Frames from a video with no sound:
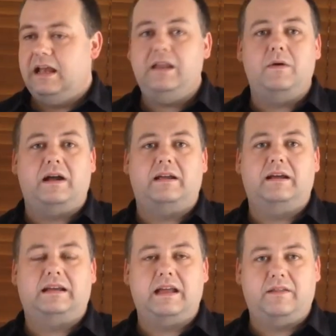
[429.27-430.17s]
Anyway,
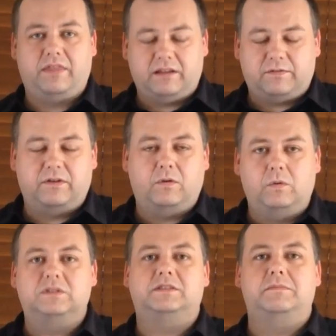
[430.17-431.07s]
again, thanks for an
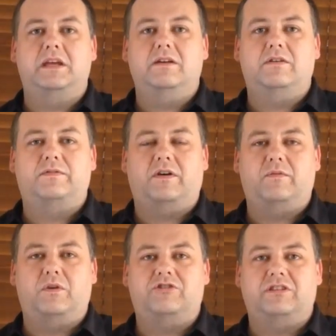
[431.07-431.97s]
awesome year of
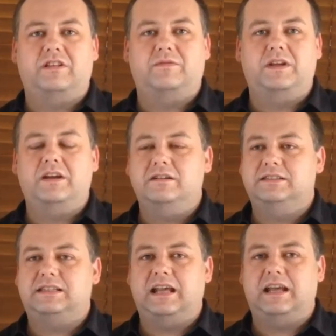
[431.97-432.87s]
watching these
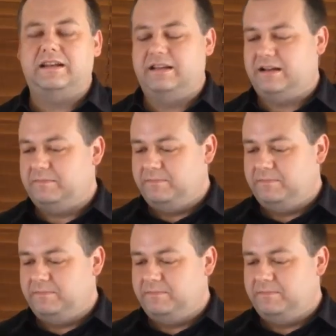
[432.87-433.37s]
videos, and